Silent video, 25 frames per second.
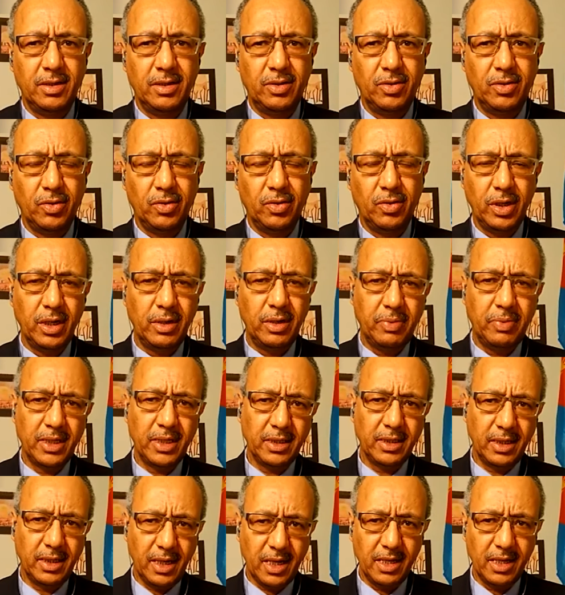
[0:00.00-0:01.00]
donate
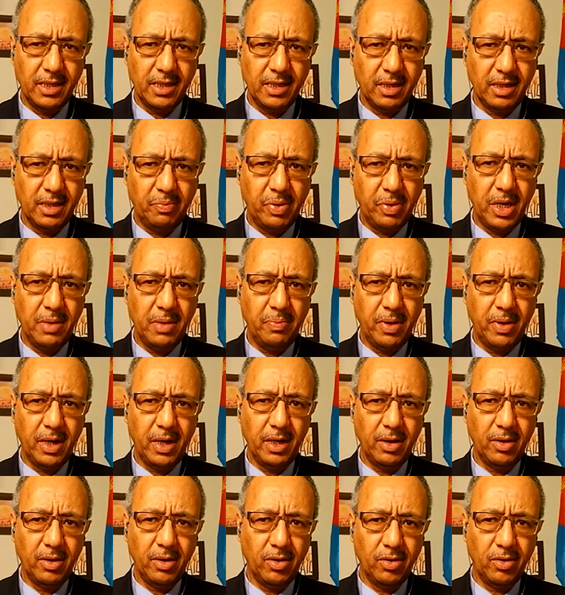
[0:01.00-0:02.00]
button, either
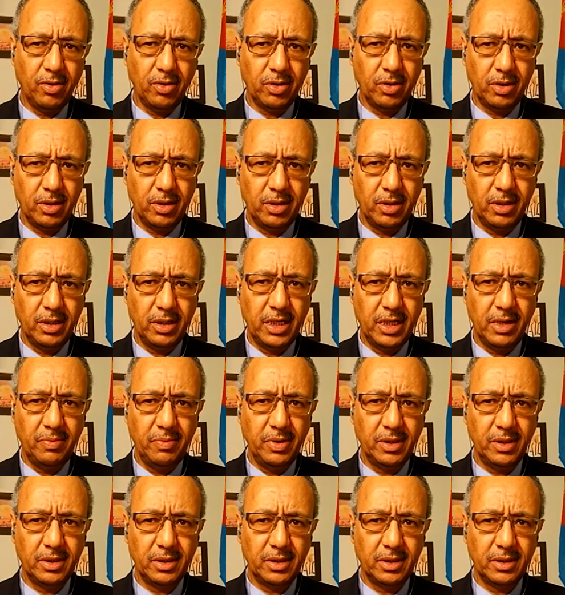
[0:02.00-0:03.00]
PayPal or
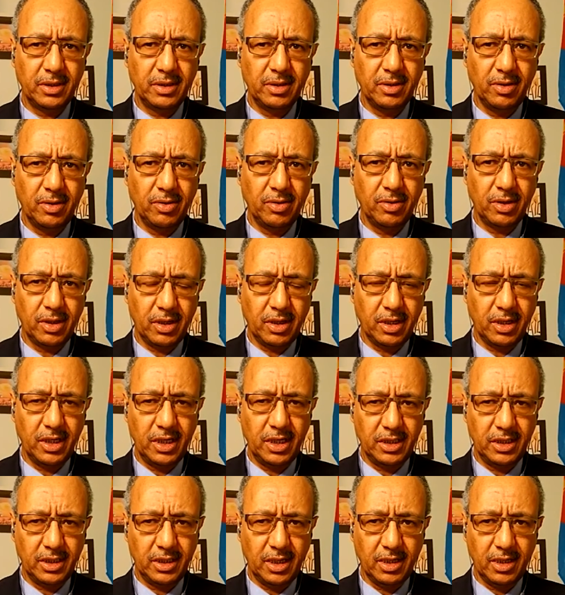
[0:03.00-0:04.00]
debit or
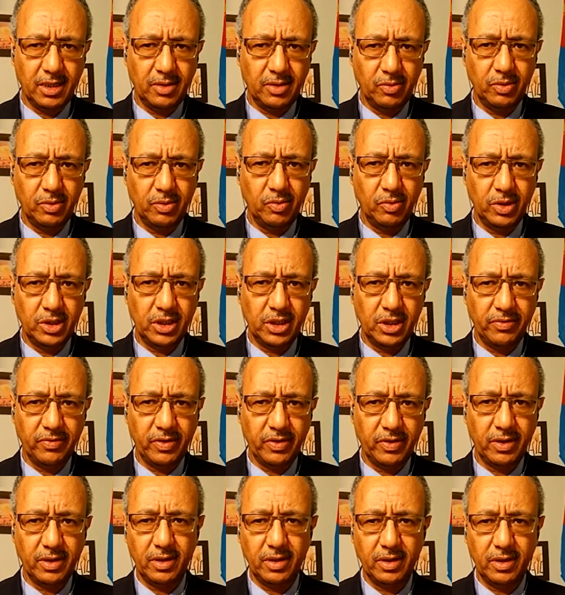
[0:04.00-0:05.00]
credit card,
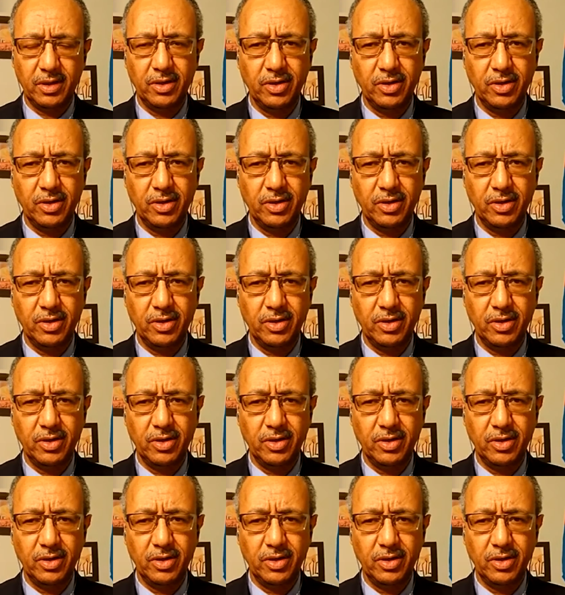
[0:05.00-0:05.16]
whichever